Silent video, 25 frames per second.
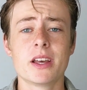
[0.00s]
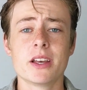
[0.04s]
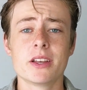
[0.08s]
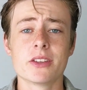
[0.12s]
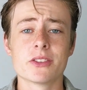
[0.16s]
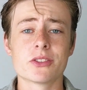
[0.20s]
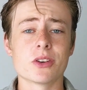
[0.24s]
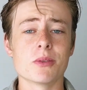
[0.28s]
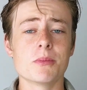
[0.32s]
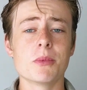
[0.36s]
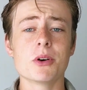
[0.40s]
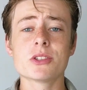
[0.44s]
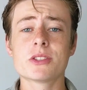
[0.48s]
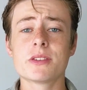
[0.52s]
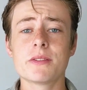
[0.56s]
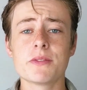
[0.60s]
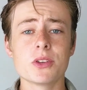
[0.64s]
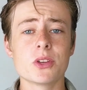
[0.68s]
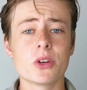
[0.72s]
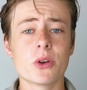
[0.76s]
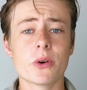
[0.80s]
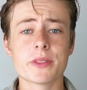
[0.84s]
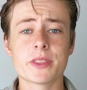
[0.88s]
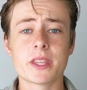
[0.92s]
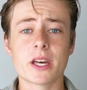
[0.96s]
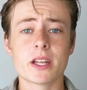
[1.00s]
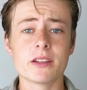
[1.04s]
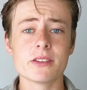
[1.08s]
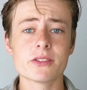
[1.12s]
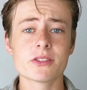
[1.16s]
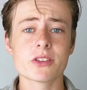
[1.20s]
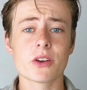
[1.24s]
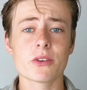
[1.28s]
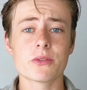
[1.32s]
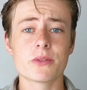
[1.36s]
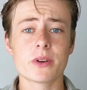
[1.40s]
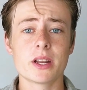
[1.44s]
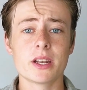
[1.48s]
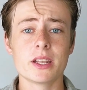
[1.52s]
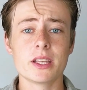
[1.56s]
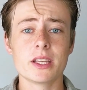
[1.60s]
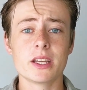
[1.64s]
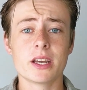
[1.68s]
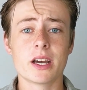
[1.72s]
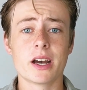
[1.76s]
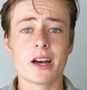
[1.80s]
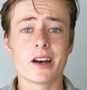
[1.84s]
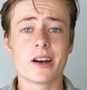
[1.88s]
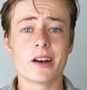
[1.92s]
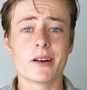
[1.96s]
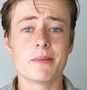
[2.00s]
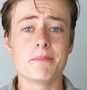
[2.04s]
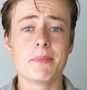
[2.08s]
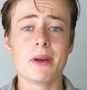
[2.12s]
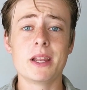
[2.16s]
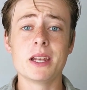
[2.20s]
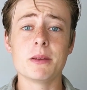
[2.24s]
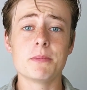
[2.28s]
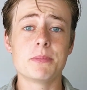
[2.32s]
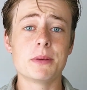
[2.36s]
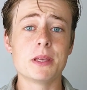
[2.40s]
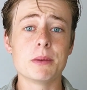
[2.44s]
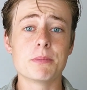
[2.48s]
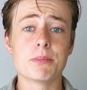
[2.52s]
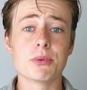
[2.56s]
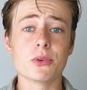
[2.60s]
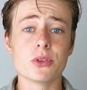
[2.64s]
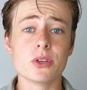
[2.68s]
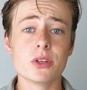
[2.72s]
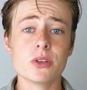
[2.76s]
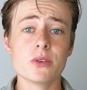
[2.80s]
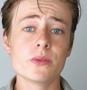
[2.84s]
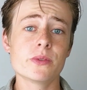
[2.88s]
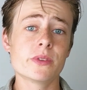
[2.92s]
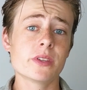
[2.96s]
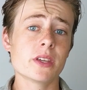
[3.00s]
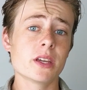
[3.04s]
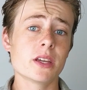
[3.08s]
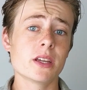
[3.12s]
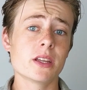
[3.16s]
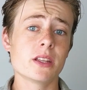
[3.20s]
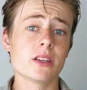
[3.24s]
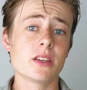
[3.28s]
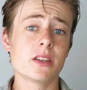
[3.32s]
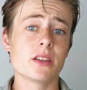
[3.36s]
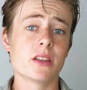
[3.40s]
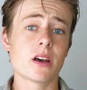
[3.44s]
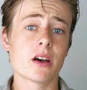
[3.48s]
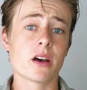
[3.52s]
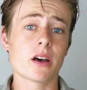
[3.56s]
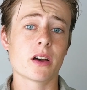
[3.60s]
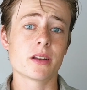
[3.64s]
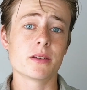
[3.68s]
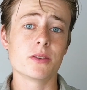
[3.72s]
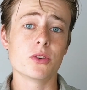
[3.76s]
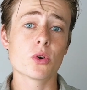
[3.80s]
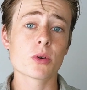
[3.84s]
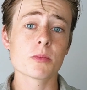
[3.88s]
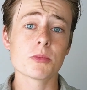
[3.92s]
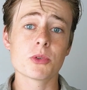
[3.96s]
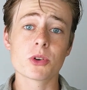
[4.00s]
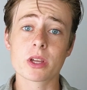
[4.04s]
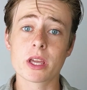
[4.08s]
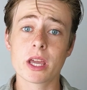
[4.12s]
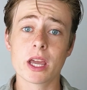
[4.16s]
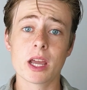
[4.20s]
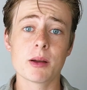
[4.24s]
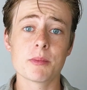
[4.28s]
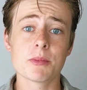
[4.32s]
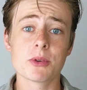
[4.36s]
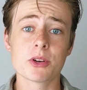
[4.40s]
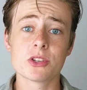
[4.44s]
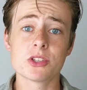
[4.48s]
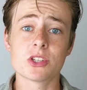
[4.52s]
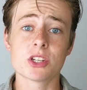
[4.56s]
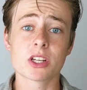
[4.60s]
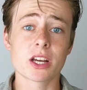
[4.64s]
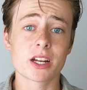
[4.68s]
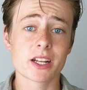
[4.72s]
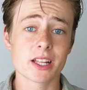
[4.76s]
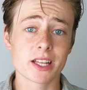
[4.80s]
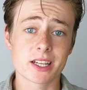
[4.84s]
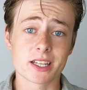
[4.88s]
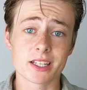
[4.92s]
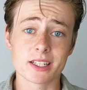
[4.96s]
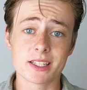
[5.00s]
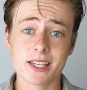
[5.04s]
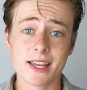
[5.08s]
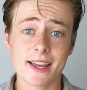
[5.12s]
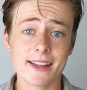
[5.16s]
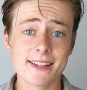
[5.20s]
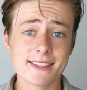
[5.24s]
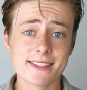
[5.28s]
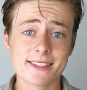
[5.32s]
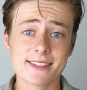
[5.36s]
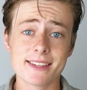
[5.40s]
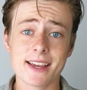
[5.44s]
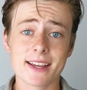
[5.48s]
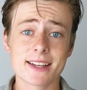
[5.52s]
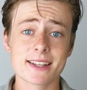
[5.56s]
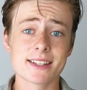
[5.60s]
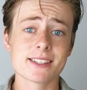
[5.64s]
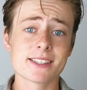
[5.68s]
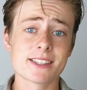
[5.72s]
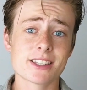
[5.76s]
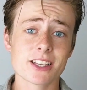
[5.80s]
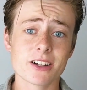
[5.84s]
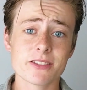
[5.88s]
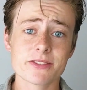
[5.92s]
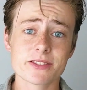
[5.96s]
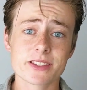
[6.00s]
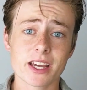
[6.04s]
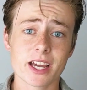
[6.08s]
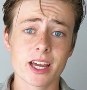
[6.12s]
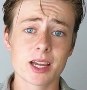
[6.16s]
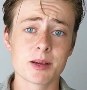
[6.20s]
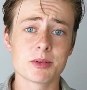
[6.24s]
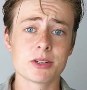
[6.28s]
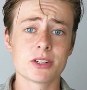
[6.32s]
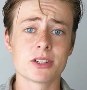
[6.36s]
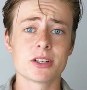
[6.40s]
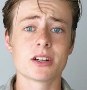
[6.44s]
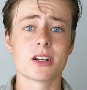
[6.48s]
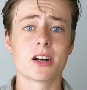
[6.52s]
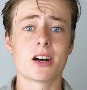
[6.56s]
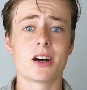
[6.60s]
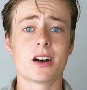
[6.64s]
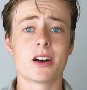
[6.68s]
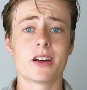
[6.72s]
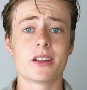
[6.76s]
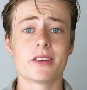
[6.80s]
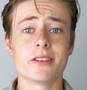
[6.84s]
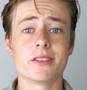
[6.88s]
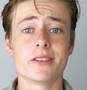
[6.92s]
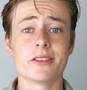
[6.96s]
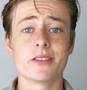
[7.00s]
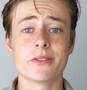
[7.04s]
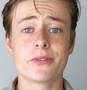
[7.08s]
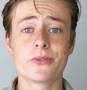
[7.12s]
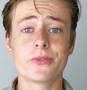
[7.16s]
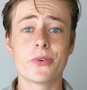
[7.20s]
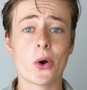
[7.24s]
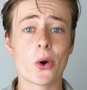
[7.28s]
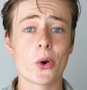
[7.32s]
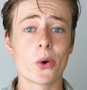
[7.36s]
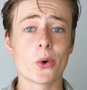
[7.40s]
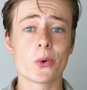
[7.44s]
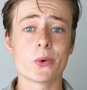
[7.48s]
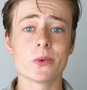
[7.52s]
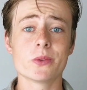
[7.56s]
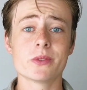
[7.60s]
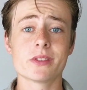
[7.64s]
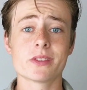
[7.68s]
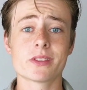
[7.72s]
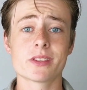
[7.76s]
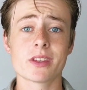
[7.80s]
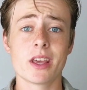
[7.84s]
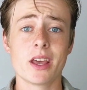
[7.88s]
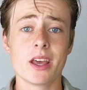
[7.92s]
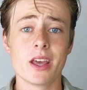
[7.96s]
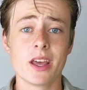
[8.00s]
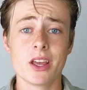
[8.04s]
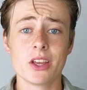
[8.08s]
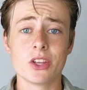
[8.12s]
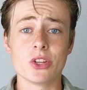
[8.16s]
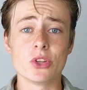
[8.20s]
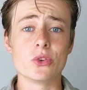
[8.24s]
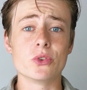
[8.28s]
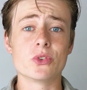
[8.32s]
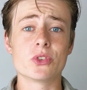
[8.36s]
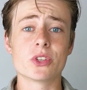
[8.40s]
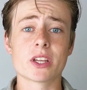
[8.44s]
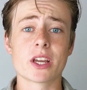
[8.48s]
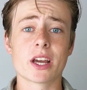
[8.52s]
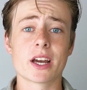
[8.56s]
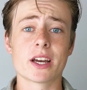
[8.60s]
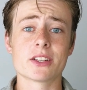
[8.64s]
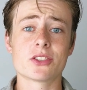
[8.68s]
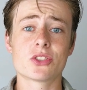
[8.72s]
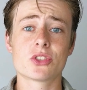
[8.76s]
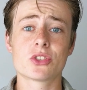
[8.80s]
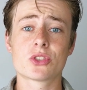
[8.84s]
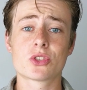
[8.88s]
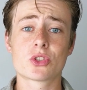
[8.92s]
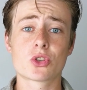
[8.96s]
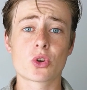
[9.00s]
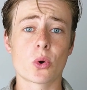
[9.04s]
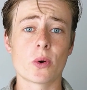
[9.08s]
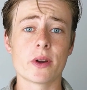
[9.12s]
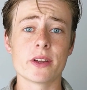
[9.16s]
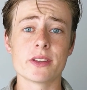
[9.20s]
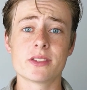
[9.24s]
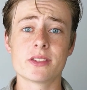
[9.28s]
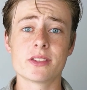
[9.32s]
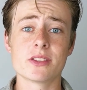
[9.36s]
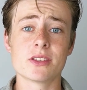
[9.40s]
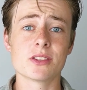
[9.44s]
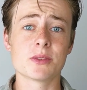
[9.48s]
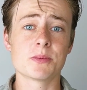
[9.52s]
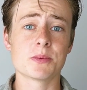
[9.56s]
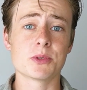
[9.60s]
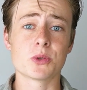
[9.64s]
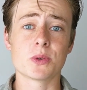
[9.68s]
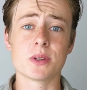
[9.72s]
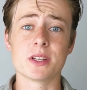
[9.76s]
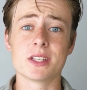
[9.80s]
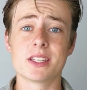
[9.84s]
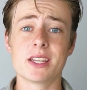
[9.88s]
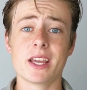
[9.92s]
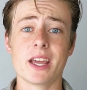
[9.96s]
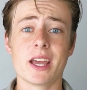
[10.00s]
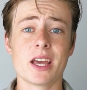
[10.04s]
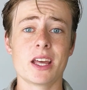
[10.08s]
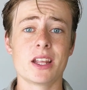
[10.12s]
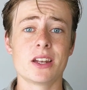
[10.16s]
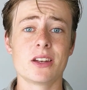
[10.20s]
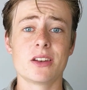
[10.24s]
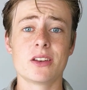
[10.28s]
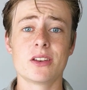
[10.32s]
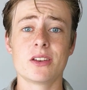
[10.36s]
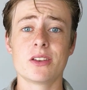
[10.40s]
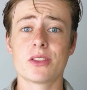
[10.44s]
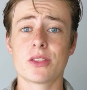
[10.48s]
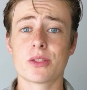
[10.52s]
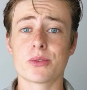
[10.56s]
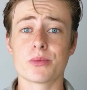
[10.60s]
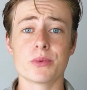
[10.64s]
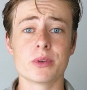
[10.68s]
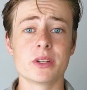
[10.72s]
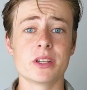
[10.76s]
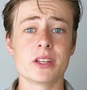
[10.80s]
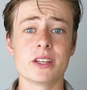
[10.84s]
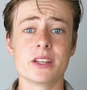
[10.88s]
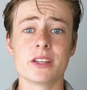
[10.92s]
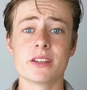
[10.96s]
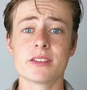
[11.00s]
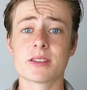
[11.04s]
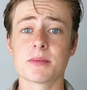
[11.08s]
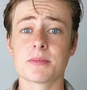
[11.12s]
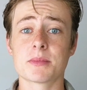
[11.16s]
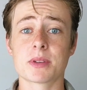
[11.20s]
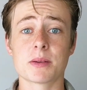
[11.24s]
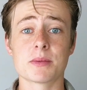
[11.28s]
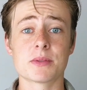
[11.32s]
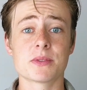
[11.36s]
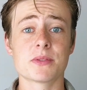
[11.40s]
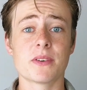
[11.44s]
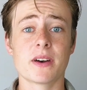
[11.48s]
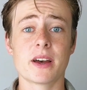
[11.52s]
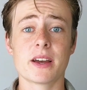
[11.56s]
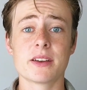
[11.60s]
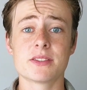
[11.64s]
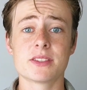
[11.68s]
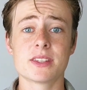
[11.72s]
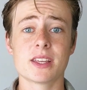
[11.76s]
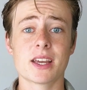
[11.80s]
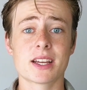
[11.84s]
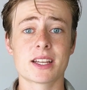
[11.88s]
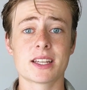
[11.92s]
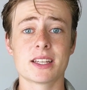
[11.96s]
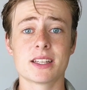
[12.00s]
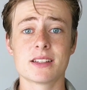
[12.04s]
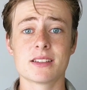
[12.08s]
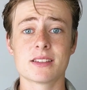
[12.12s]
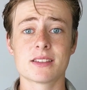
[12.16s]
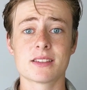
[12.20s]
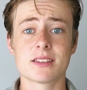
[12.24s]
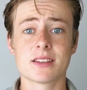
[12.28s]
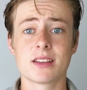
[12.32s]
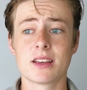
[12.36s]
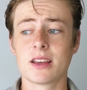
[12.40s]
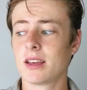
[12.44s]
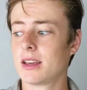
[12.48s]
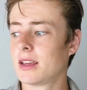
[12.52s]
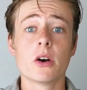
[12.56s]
So most of you know what that is already. Many people use it. On normal cameras, you got like a 10-second self-timer. On phones, usually got choices between 10, 3, sometimes 5 seconds.